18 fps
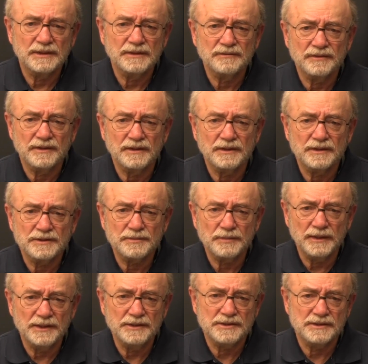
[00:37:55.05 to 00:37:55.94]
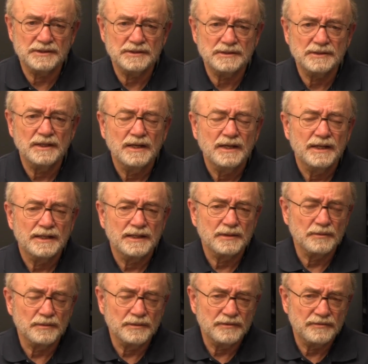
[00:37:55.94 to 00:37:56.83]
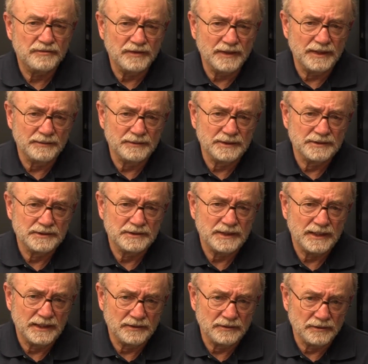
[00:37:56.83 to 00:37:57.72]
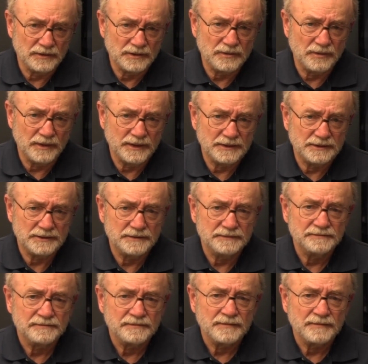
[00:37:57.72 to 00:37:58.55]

In various places there will be famines and earthquakes.